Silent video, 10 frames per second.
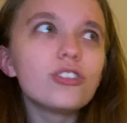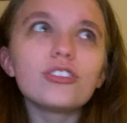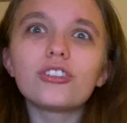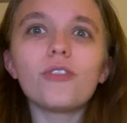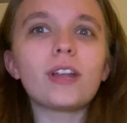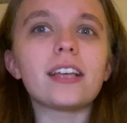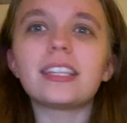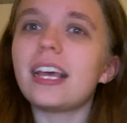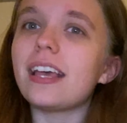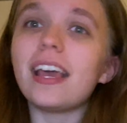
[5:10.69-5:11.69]
So nice.
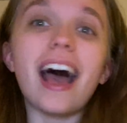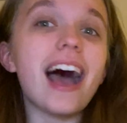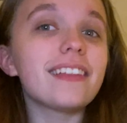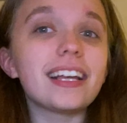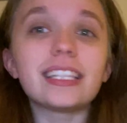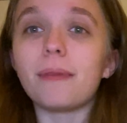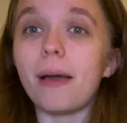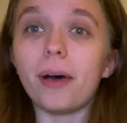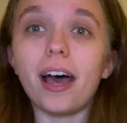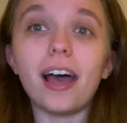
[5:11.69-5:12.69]
It highlights my
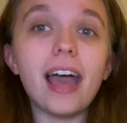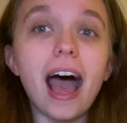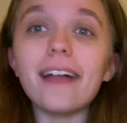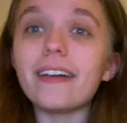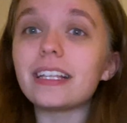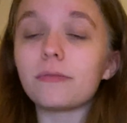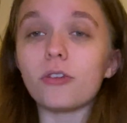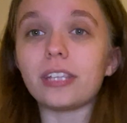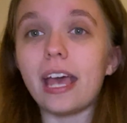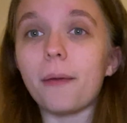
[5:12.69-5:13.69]
butt. It highlights
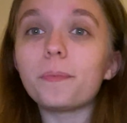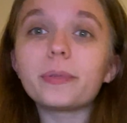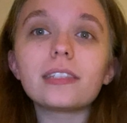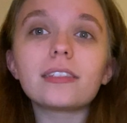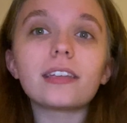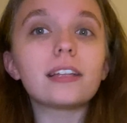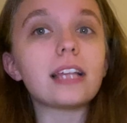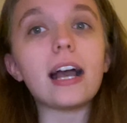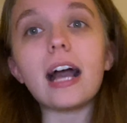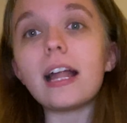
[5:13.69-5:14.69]
those hips. Because
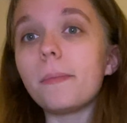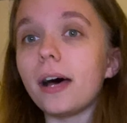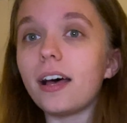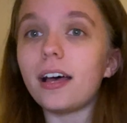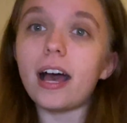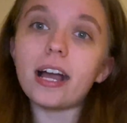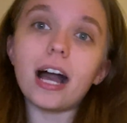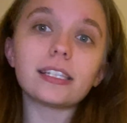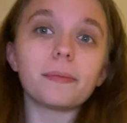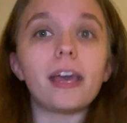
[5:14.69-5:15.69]
I got a butt. I
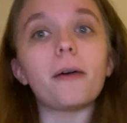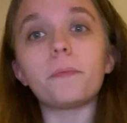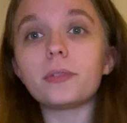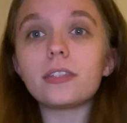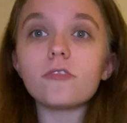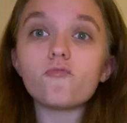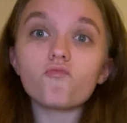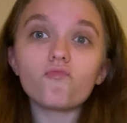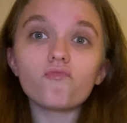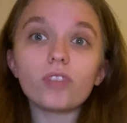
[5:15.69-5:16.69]
got some hips.
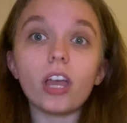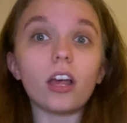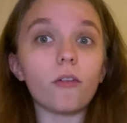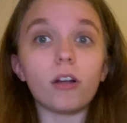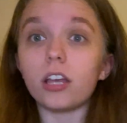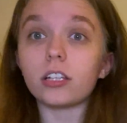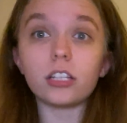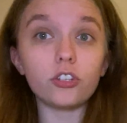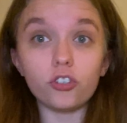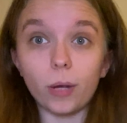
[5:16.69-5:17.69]
And I want to
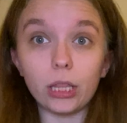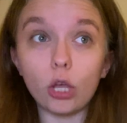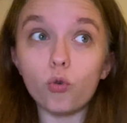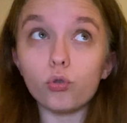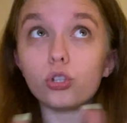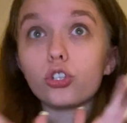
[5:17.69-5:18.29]
accentuate those.